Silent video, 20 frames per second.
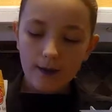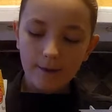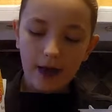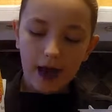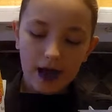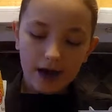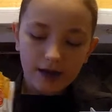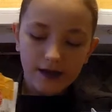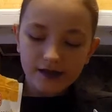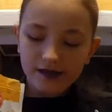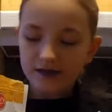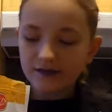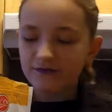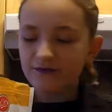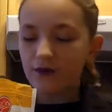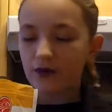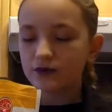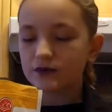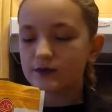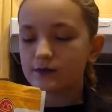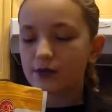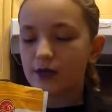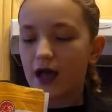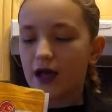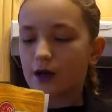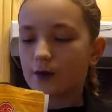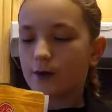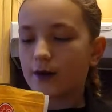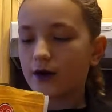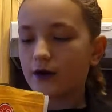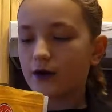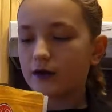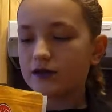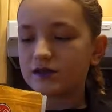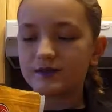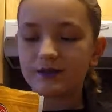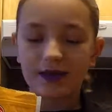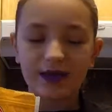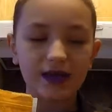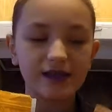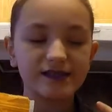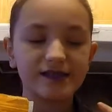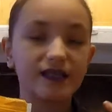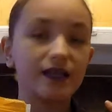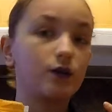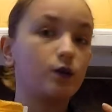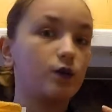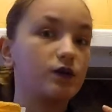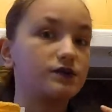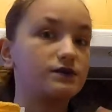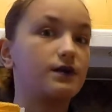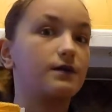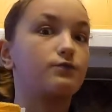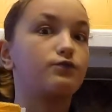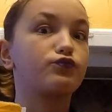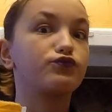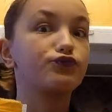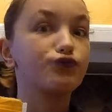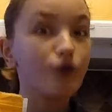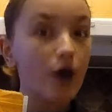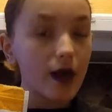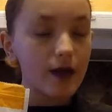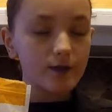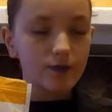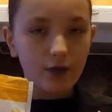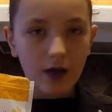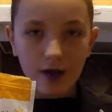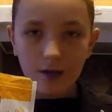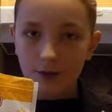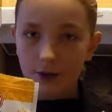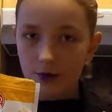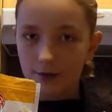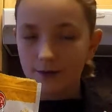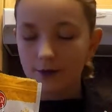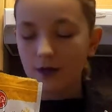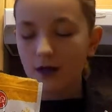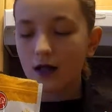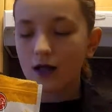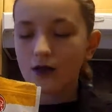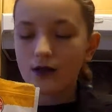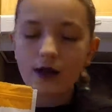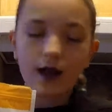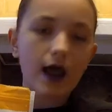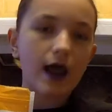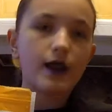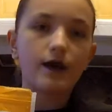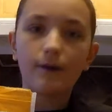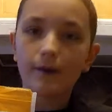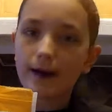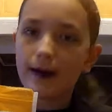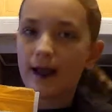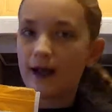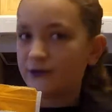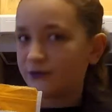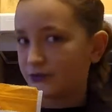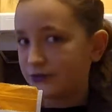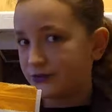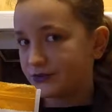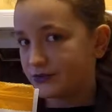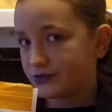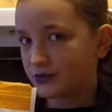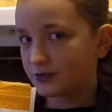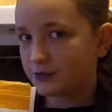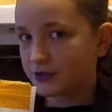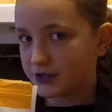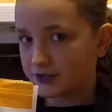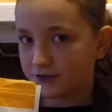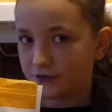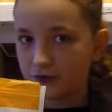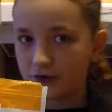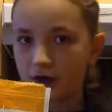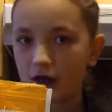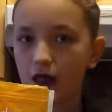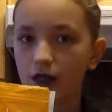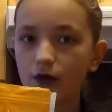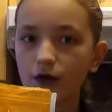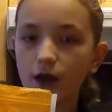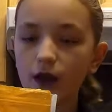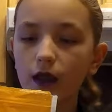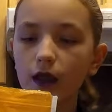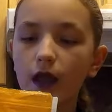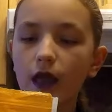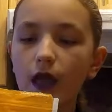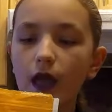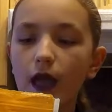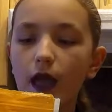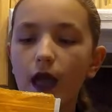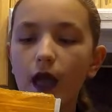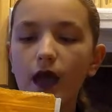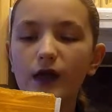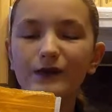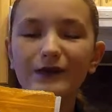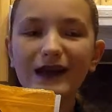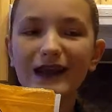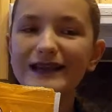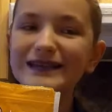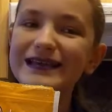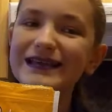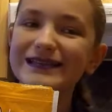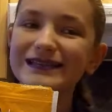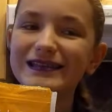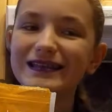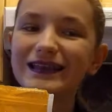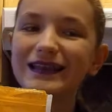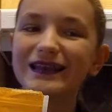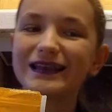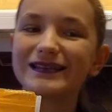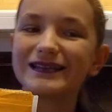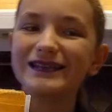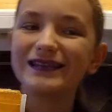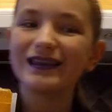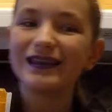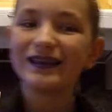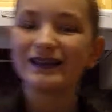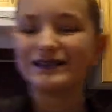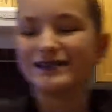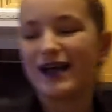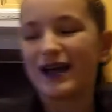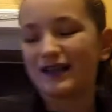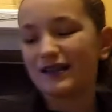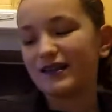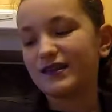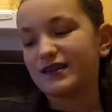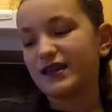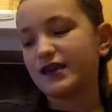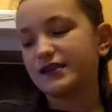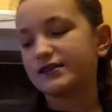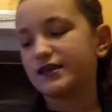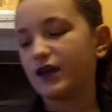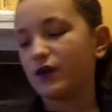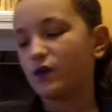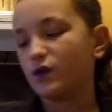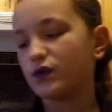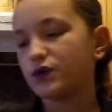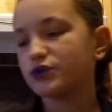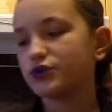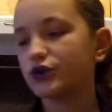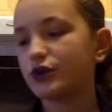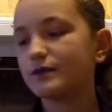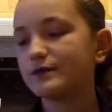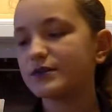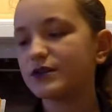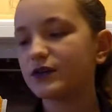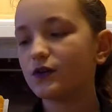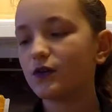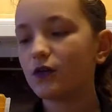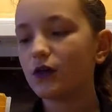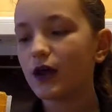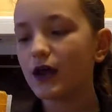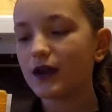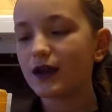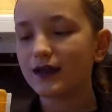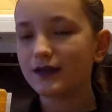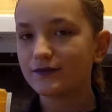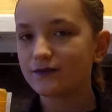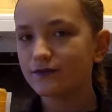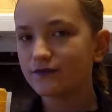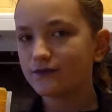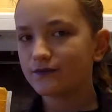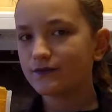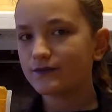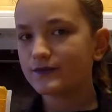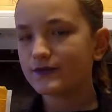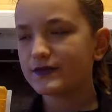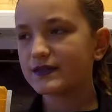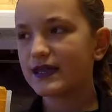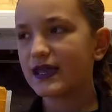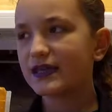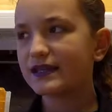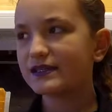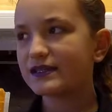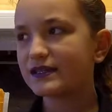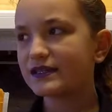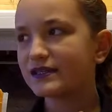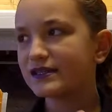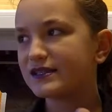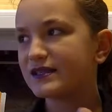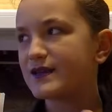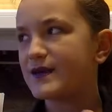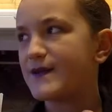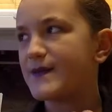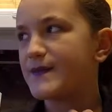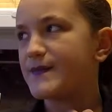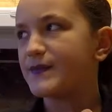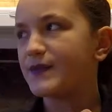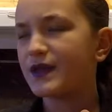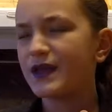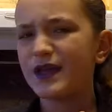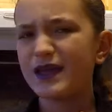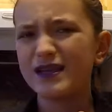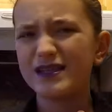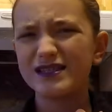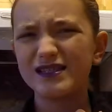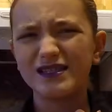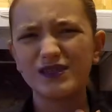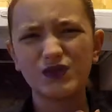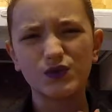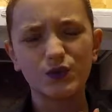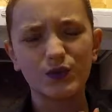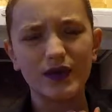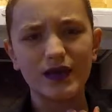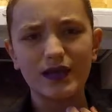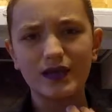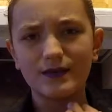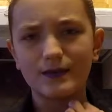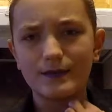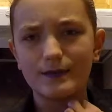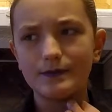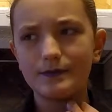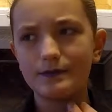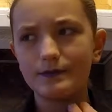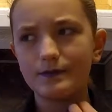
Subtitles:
I'm adding some frozen blackberries because it was a bright purple color, and I don't want to have to use too much food coloring. And when I tasted it, it didn't exactly taste like orange creamsicle, and I tasted some sweet